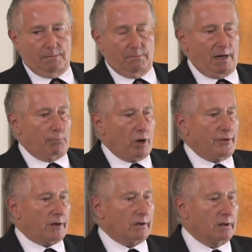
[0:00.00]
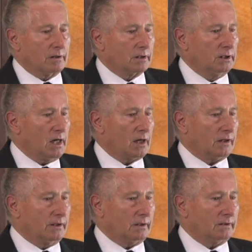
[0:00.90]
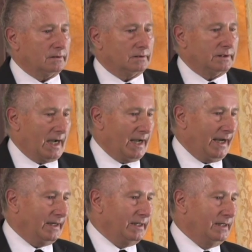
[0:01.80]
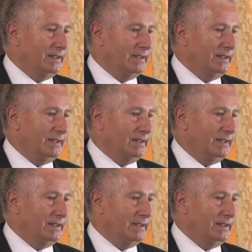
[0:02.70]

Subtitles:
My brother Clark died,